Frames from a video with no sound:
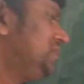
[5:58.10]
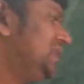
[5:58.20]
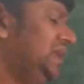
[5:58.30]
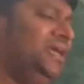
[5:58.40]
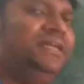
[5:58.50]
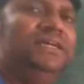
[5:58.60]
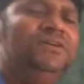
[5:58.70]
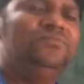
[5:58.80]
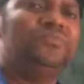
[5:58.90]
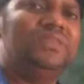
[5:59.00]
and
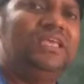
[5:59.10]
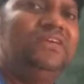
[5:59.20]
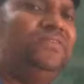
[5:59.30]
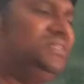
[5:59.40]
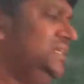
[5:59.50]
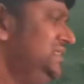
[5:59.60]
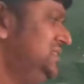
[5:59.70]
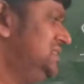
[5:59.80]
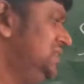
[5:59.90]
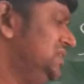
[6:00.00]
efficient
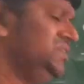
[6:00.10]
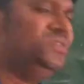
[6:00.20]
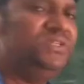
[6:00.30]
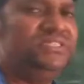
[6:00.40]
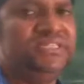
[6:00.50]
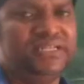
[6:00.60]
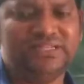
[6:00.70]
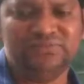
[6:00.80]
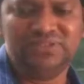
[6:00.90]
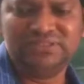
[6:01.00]
judiciary.
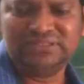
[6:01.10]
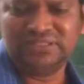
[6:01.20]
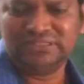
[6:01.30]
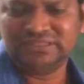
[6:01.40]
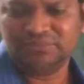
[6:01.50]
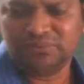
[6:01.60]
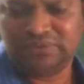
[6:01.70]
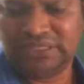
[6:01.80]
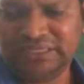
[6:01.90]
These are some of the